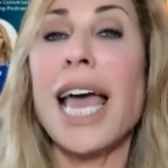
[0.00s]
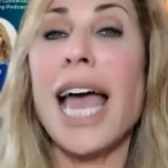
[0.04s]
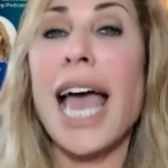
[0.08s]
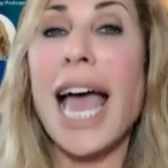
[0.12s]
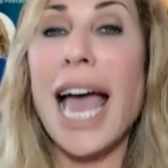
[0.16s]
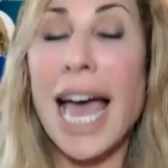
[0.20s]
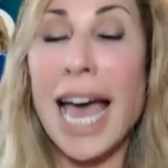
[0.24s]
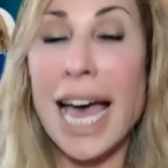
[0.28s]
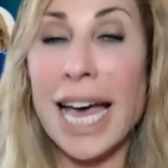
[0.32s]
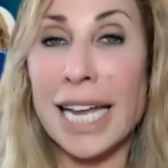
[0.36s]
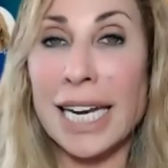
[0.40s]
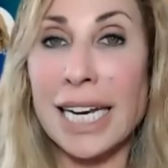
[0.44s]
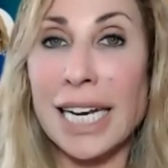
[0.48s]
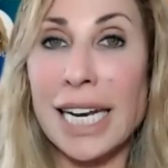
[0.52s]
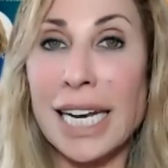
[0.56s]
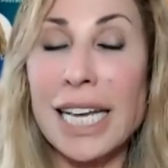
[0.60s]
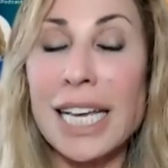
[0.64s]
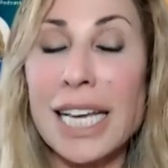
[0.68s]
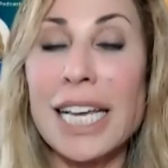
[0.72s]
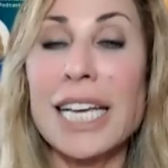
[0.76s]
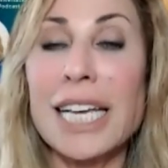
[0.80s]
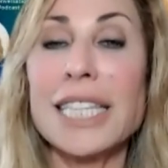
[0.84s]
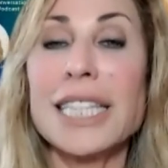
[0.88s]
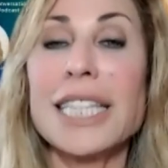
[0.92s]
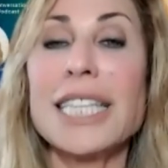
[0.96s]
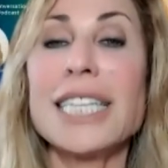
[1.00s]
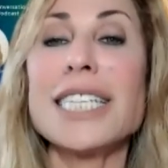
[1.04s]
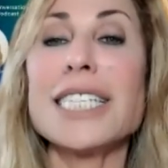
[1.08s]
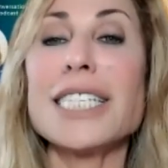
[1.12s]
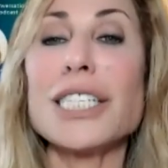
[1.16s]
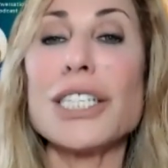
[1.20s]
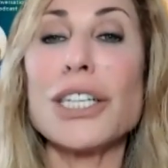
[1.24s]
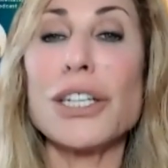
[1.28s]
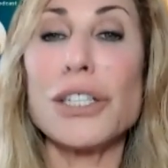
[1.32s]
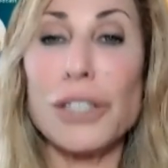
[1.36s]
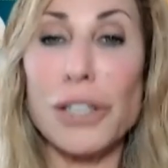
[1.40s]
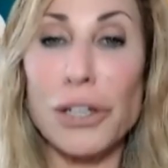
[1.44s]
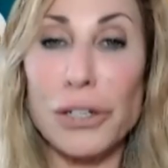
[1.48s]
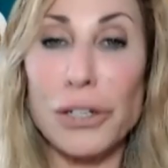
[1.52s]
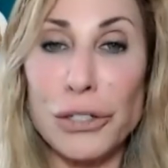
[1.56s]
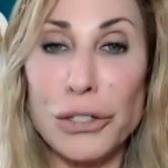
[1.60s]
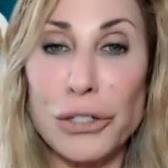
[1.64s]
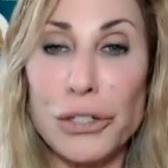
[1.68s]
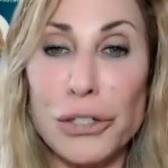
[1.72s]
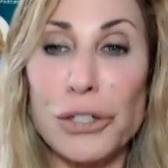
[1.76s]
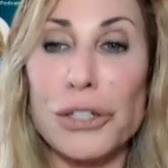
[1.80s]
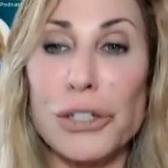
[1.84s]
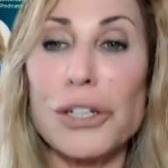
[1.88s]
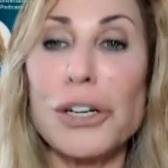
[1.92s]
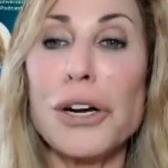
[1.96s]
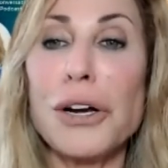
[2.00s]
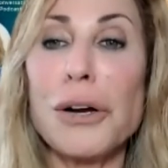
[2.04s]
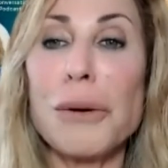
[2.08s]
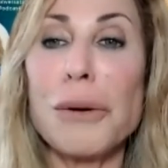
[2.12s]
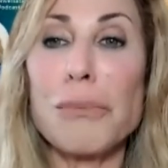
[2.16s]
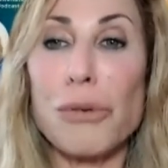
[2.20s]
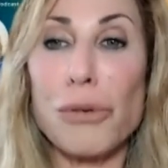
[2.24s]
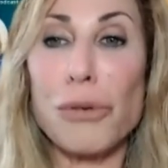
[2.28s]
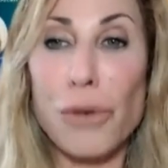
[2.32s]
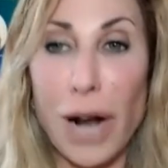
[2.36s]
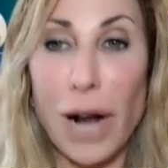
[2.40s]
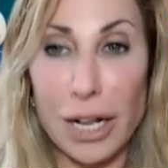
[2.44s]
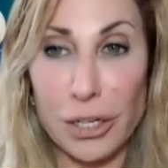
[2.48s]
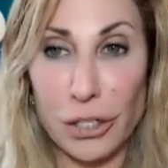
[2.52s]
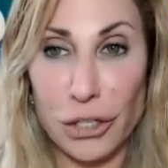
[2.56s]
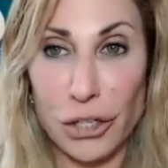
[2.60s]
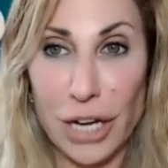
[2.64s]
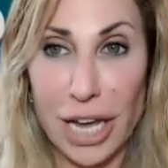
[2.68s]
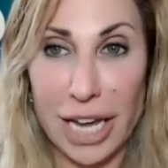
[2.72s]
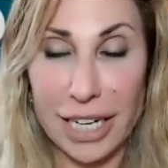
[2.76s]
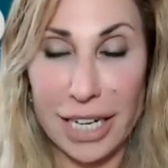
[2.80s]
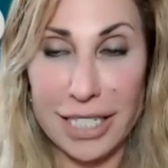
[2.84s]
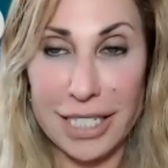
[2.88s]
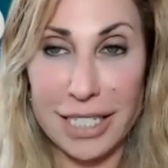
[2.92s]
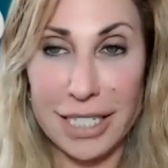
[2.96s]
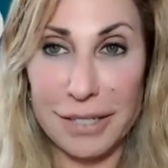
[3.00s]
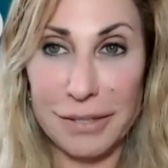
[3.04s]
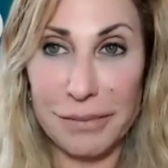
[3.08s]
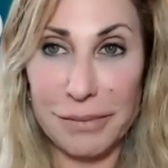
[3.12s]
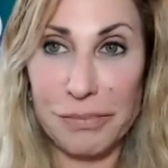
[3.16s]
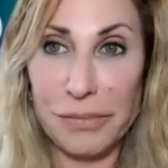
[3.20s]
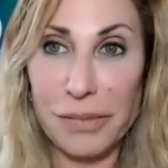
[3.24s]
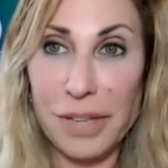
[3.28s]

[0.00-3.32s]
and the Disclosure Project.